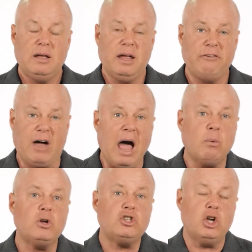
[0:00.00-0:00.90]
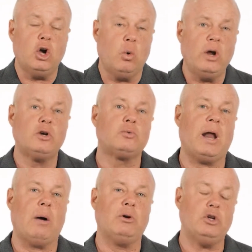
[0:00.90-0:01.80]
If I was you, here's what
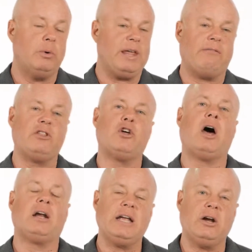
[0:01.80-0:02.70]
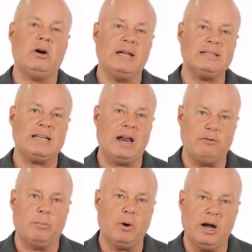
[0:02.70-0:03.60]
I would do with every thought leader inside of
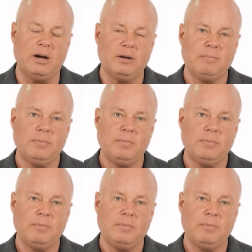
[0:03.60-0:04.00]
your brand.